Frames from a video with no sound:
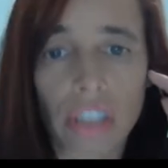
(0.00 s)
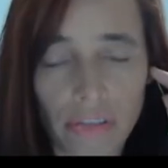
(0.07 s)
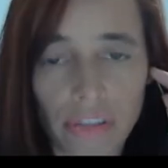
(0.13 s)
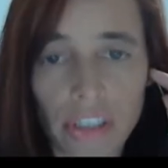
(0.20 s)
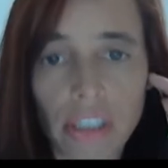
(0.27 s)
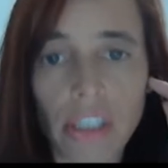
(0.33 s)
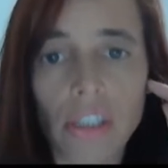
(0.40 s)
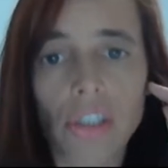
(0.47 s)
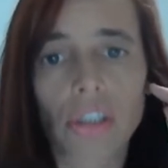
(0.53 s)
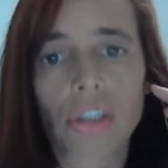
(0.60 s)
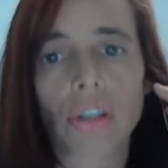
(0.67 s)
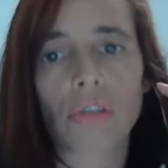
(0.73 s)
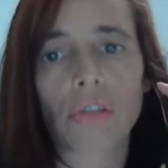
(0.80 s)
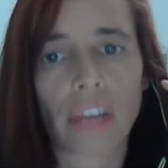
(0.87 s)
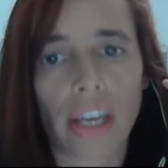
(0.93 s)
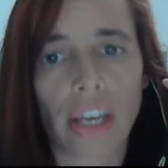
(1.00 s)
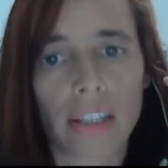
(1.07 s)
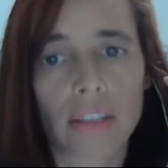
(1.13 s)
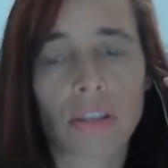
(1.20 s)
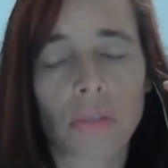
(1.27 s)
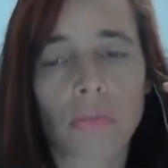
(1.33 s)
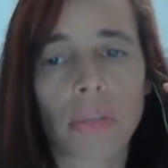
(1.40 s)
definition of
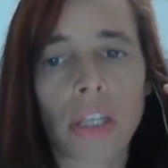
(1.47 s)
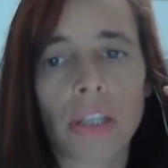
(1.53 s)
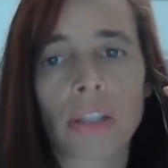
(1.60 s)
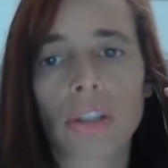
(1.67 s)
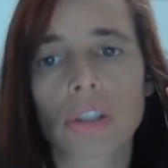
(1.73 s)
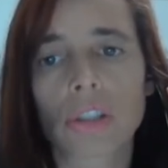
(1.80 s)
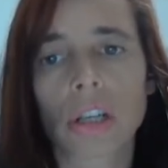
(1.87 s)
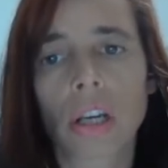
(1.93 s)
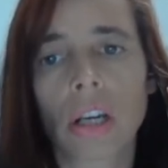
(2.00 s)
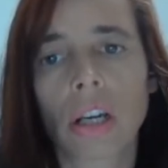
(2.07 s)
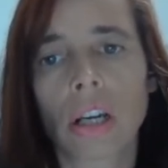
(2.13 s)
hate speech.